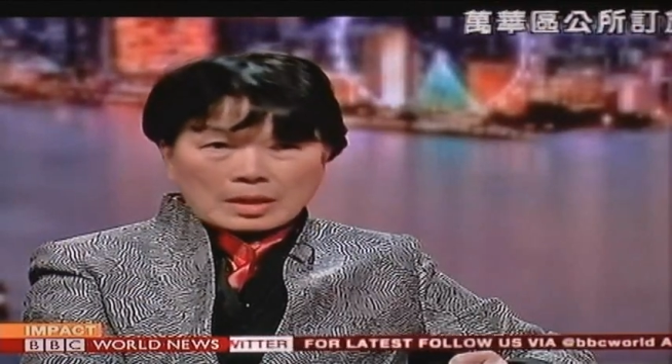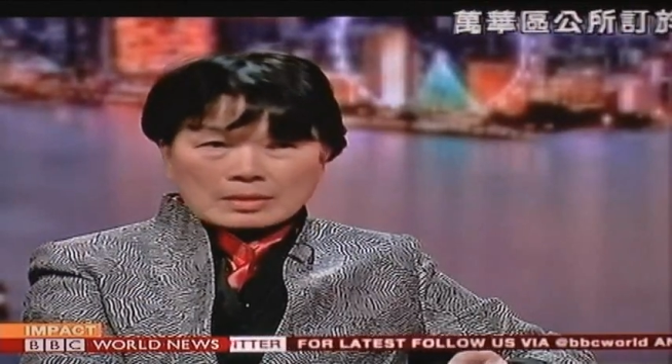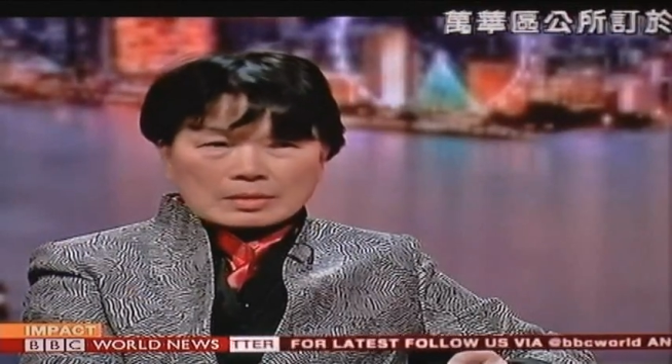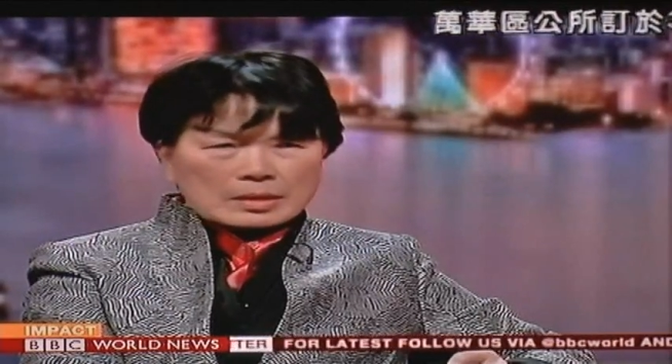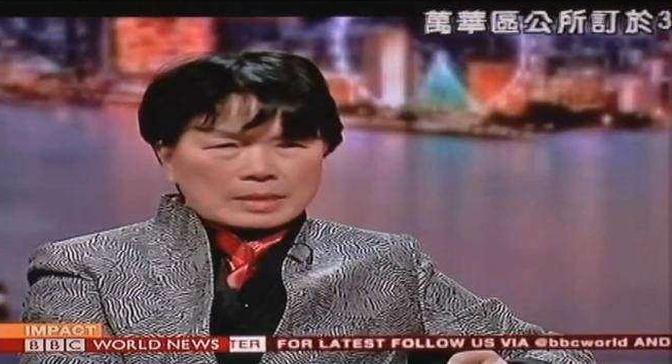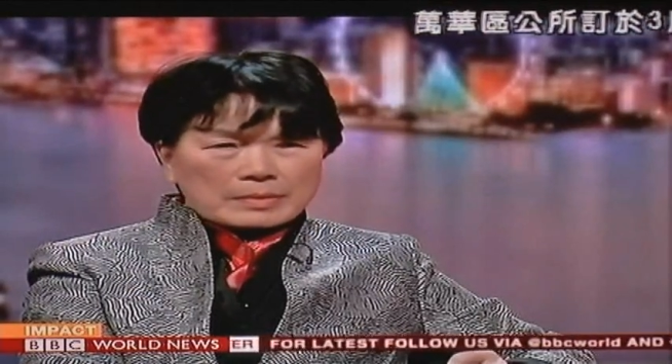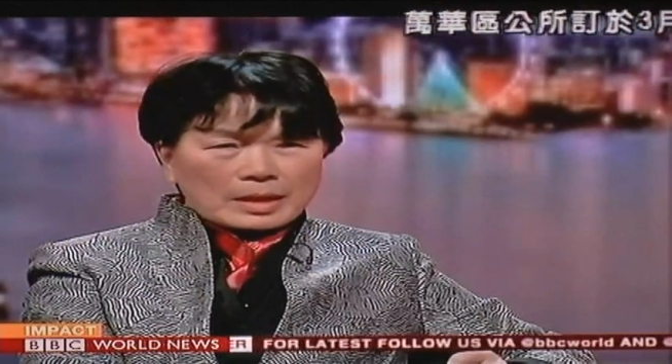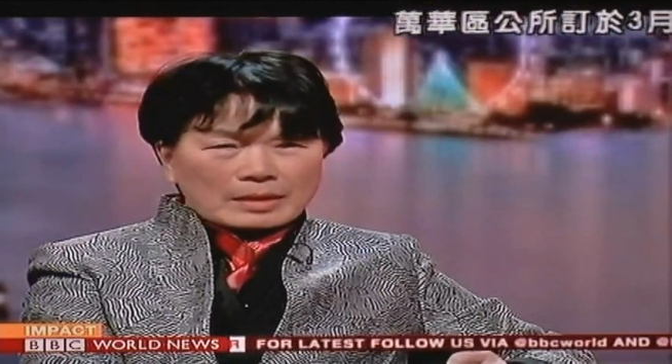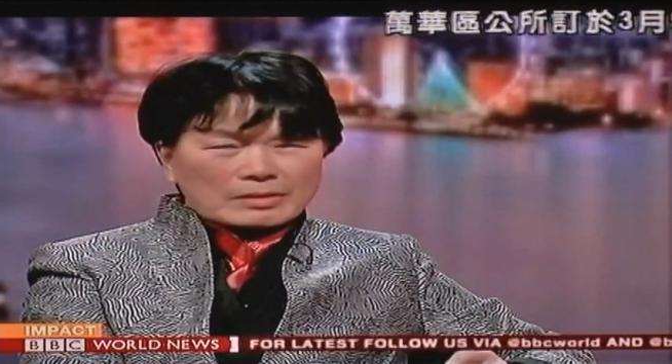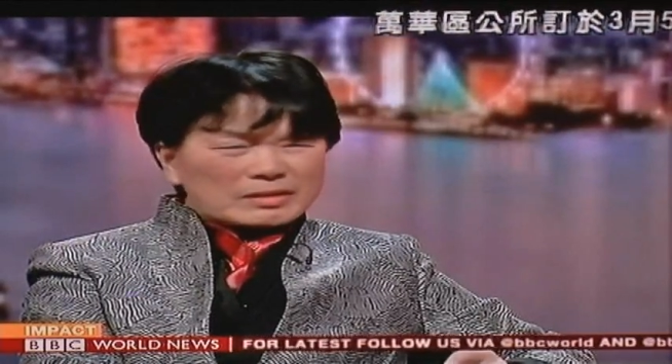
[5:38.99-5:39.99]
That's something
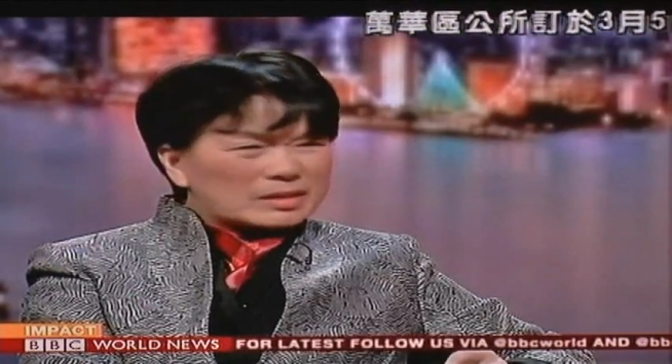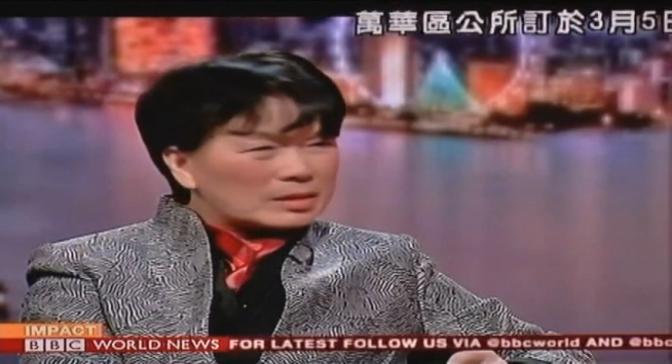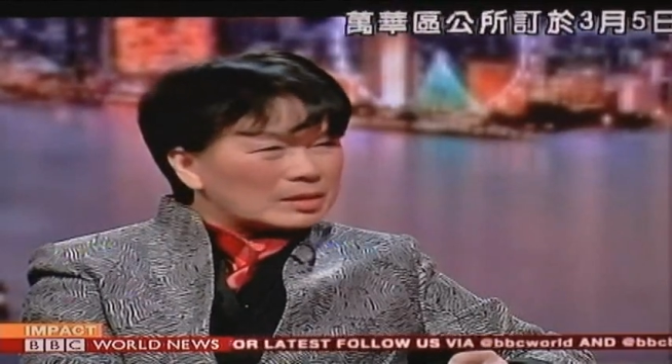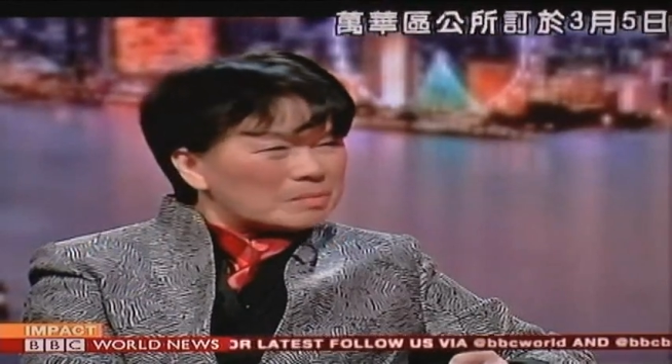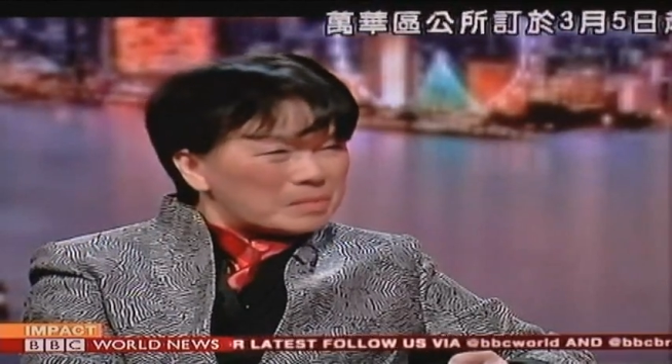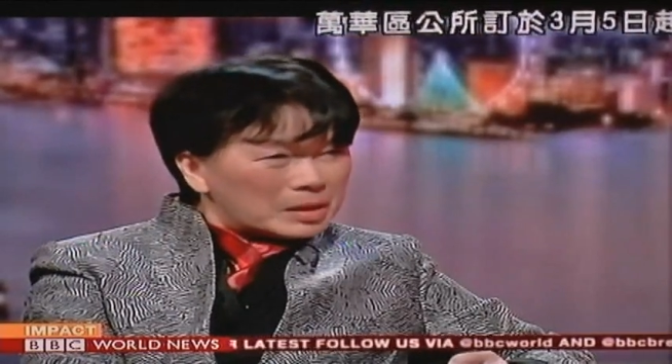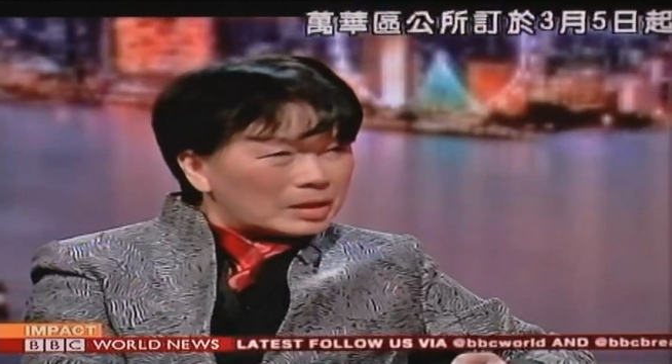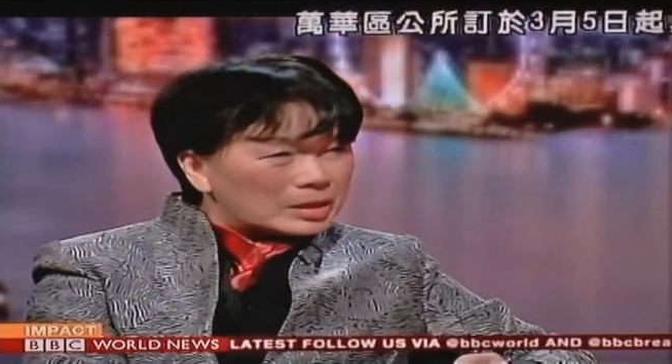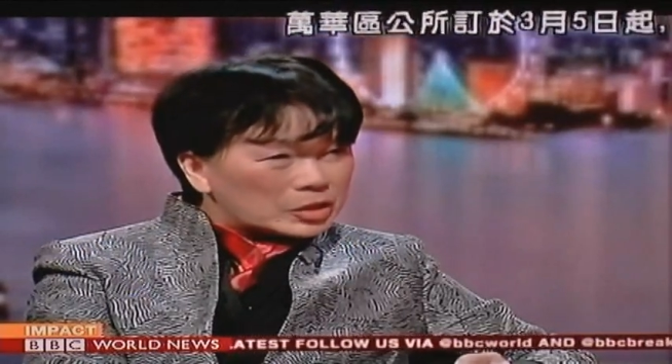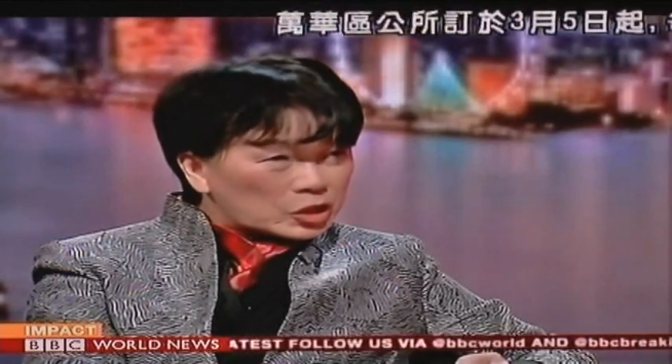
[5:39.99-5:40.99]
like 30
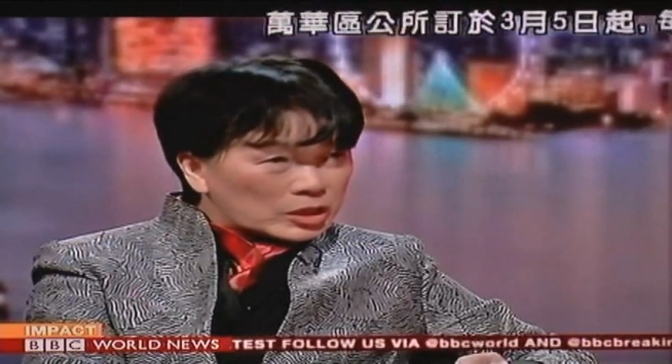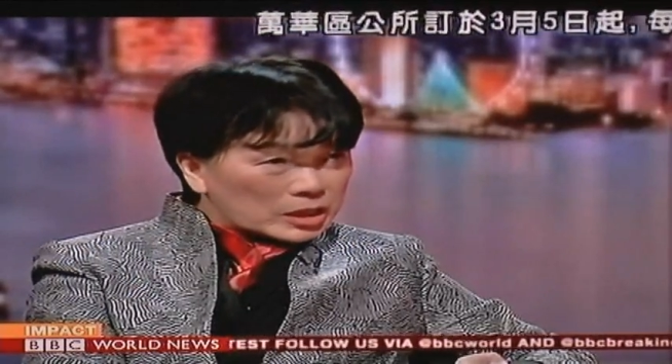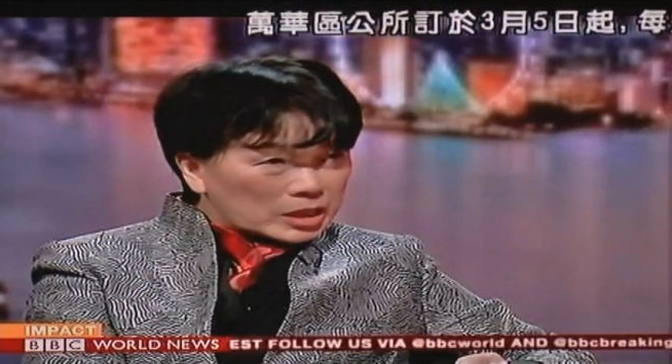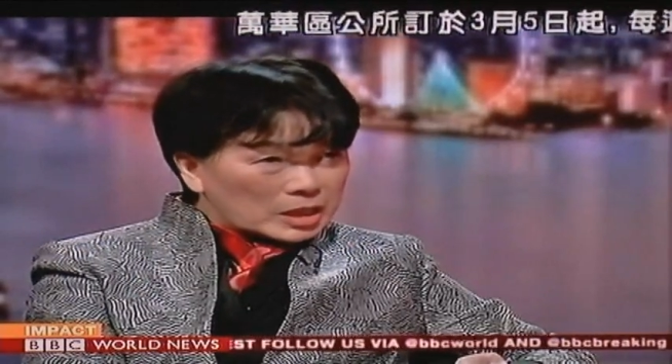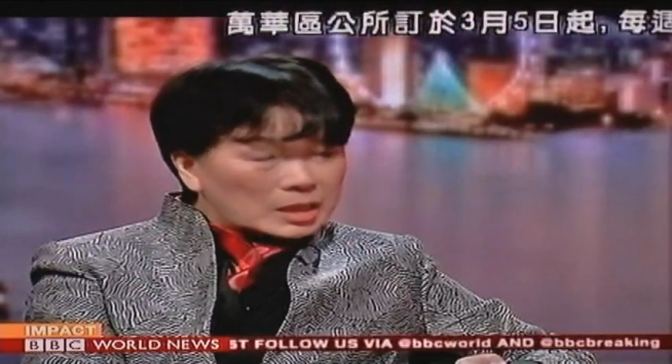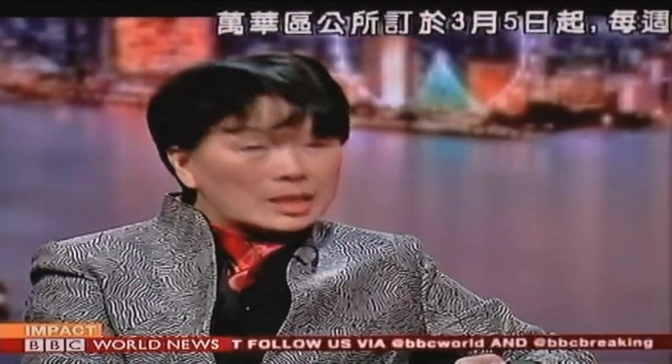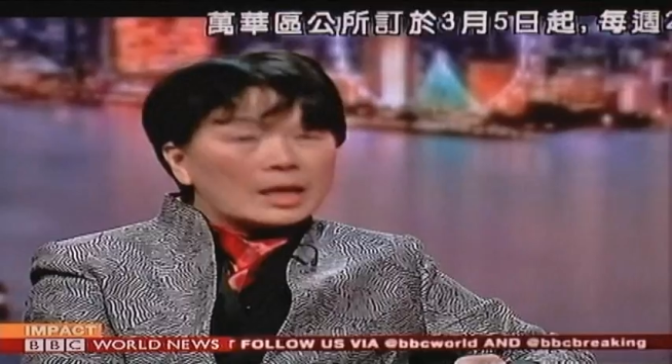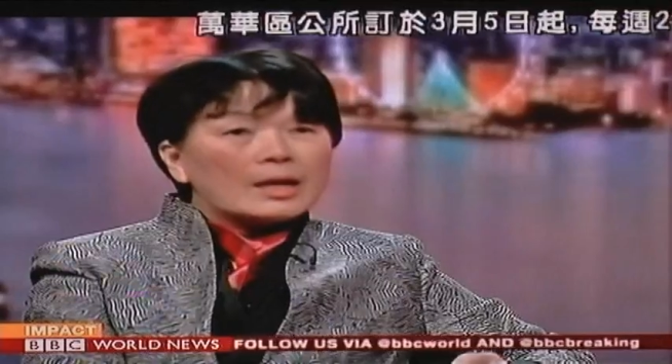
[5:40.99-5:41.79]
million Chinese.